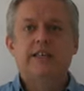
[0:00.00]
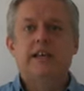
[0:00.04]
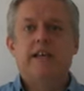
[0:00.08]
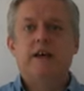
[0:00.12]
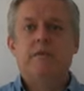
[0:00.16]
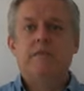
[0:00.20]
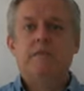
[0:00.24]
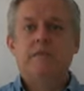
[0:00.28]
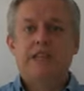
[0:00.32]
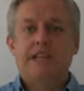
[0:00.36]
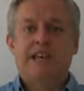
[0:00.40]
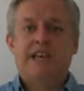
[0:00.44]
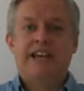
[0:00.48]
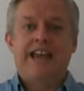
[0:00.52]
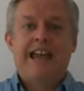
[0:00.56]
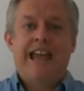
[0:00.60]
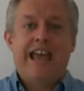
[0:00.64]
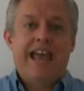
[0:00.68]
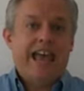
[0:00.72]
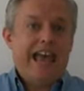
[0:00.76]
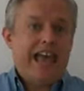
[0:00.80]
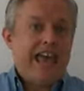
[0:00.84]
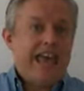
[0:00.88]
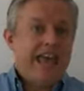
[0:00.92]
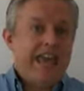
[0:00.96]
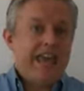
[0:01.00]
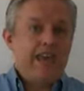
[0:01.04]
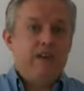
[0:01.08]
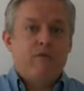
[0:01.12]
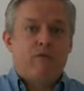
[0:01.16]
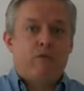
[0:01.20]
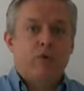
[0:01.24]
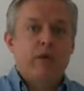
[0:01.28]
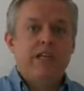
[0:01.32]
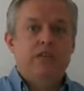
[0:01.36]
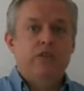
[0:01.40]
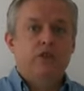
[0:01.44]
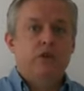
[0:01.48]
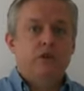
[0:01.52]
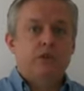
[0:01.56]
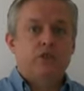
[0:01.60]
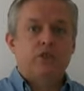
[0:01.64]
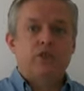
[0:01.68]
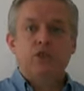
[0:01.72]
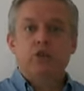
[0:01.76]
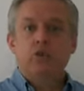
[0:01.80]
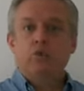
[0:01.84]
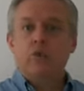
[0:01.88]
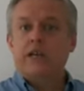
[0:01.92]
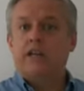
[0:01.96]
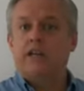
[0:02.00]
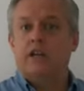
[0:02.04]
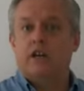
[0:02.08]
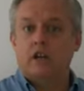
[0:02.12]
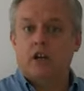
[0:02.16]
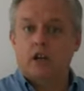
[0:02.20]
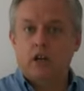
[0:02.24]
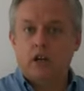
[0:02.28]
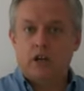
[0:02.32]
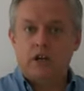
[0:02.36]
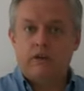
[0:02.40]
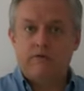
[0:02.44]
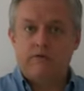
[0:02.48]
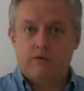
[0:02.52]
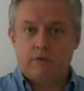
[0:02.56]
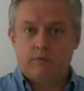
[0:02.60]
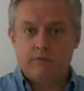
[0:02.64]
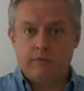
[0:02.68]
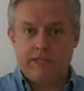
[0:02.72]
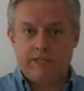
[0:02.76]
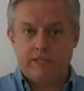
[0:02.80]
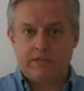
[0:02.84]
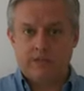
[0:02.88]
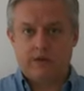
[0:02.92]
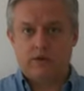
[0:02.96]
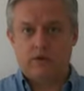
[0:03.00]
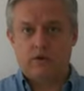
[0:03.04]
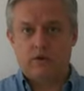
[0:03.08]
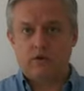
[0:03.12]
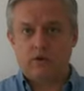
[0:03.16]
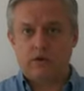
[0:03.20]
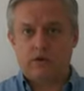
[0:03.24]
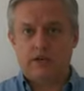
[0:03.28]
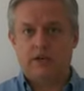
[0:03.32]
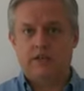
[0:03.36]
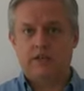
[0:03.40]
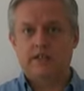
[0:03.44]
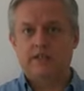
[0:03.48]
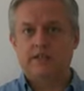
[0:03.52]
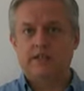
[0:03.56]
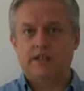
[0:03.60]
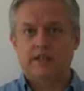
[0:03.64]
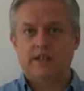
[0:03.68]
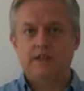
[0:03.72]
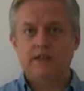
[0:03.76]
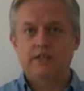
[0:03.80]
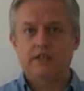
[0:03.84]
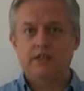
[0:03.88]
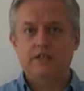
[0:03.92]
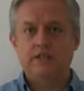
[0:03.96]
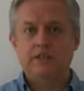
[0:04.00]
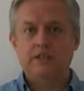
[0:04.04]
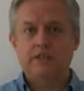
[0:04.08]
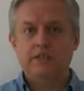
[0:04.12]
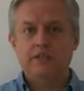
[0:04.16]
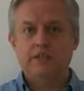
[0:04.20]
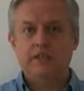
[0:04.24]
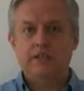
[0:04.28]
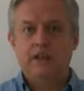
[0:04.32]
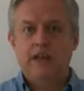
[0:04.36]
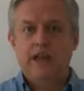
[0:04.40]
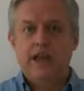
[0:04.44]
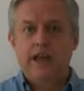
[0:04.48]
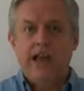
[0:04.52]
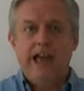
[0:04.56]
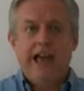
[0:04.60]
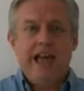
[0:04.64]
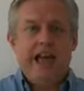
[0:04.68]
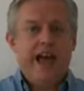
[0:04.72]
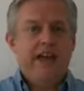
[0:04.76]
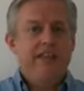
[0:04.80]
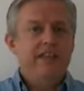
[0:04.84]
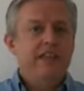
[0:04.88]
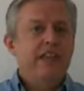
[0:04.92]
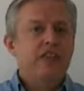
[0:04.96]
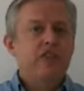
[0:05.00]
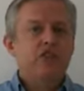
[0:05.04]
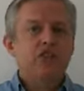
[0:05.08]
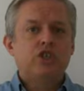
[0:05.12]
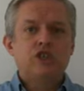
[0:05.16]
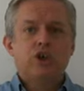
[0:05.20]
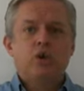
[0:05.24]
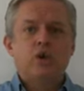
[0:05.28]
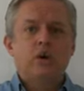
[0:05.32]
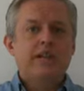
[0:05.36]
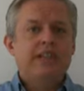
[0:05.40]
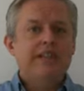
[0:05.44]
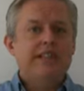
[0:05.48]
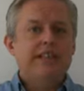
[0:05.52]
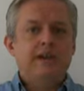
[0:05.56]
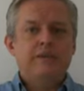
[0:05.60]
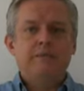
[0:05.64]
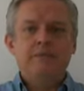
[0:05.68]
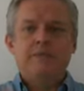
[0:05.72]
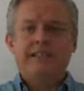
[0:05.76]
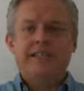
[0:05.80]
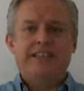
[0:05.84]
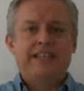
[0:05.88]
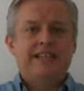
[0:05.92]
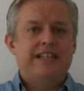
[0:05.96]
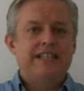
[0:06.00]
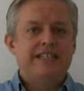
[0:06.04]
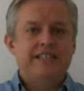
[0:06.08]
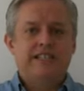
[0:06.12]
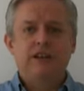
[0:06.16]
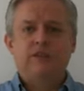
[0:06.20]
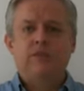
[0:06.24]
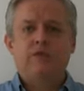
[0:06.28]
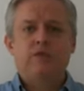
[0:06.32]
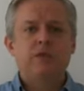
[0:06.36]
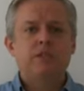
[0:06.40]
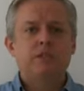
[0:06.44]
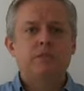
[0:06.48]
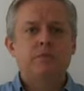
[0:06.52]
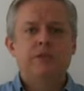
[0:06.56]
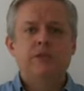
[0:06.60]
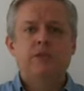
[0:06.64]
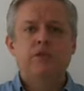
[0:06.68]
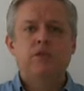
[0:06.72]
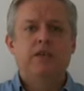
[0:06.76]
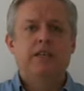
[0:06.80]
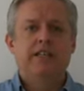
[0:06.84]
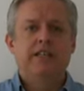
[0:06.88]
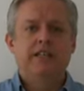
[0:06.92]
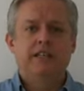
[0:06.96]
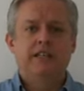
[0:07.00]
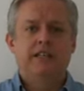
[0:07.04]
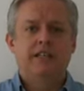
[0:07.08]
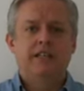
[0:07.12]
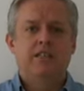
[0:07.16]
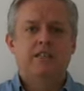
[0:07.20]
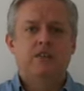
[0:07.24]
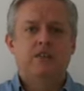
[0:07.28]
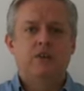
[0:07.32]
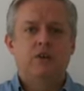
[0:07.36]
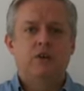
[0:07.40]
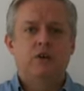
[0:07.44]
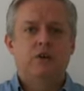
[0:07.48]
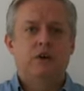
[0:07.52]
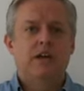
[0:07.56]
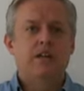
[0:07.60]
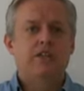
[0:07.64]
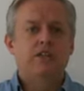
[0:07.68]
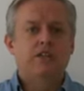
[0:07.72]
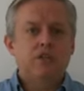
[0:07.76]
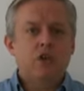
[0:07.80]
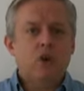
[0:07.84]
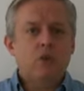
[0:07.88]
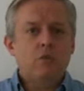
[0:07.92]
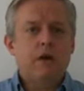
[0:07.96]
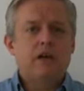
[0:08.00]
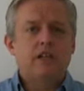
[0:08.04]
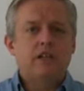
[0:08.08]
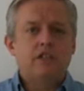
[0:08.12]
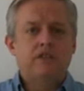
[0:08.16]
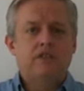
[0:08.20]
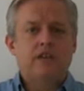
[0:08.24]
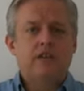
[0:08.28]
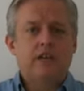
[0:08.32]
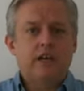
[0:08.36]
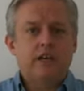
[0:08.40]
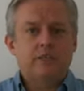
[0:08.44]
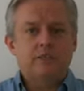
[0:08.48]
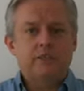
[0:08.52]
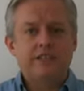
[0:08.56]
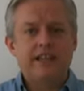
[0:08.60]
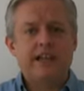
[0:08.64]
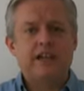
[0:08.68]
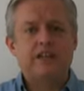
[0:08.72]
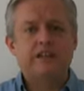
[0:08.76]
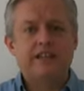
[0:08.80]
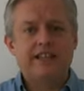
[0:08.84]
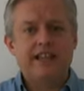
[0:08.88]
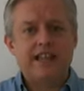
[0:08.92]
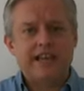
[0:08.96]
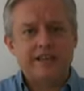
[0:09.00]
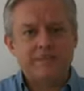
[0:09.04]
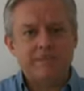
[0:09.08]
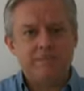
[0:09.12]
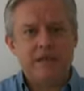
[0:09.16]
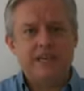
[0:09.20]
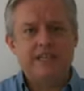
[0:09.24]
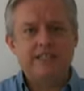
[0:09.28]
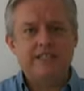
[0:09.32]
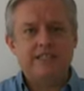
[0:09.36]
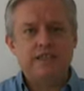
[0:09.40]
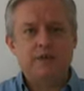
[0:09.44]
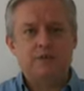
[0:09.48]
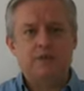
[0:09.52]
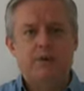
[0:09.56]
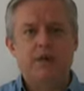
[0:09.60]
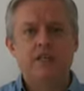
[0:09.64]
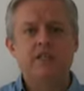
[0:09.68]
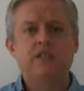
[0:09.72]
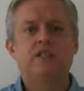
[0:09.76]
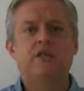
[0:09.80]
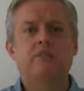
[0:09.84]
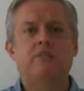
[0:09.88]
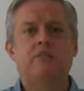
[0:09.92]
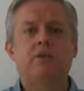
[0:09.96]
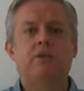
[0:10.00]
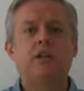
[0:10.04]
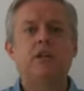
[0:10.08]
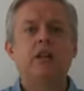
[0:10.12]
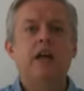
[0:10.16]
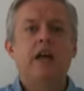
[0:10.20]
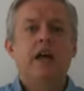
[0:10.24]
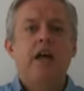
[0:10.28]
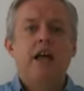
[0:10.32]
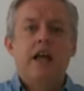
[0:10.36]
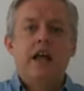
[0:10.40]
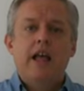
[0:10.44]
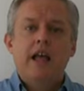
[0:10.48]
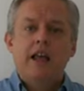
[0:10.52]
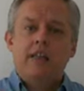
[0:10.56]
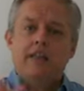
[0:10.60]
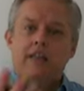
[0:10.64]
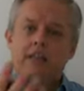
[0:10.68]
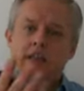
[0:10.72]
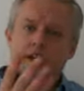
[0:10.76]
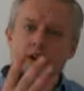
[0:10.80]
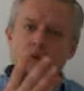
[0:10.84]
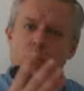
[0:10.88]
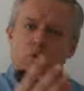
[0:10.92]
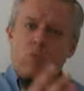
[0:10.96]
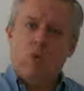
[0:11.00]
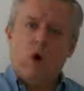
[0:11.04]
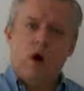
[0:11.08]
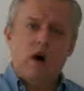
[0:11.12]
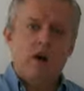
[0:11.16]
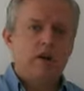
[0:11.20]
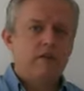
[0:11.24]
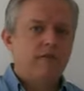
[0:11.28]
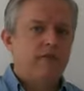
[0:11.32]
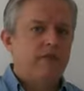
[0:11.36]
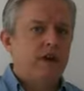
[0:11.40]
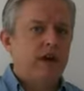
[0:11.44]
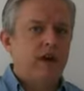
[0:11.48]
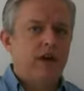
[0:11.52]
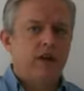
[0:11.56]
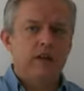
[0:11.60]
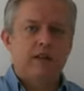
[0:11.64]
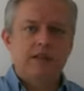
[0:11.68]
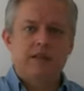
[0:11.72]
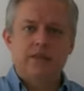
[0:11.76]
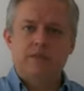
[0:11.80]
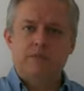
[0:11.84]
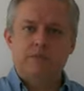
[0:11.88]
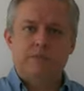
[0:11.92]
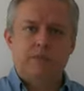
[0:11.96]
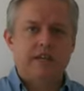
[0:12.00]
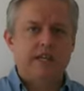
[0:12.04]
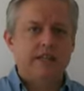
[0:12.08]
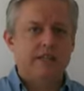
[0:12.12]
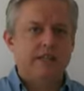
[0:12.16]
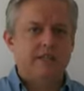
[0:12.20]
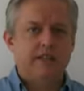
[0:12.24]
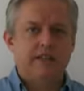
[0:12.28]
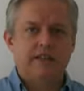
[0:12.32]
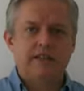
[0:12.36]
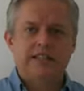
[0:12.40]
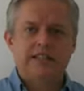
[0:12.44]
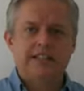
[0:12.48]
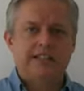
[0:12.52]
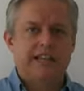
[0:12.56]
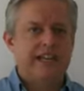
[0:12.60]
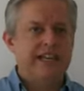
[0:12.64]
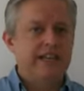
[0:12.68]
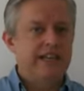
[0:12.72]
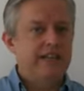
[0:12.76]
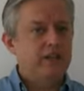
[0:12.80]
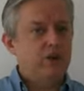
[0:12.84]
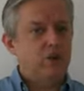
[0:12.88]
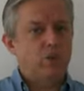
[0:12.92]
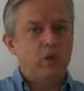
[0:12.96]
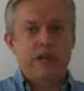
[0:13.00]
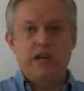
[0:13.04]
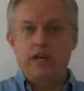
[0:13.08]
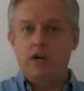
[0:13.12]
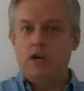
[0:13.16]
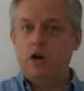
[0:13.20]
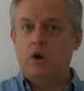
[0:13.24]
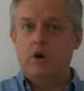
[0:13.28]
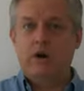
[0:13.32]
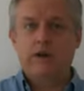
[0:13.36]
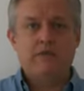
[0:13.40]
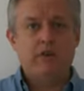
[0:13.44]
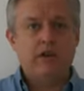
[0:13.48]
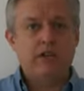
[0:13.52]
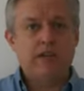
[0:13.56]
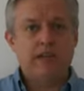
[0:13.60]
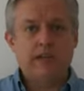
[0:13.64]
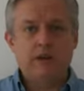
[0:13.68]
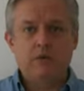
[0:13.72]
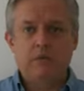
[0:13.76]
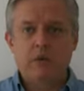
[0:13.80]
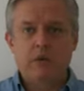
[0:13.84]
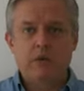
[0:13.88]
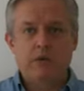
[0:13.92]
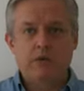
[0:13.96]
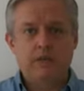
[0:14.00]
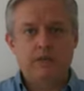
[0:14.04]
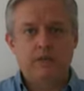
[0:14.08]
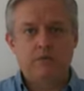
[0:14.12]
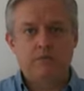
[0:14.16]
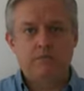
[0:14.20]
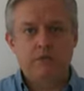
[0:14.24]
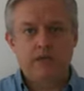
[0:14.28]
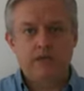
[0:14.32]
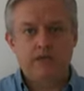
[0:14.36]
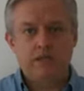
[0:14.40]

them that, hey, if we do it too, we can learn from these other organizations, and then showing them the difference between these two. And so much of it comes down to that basic principle that Waterfall is based on this idea that we know everything we want to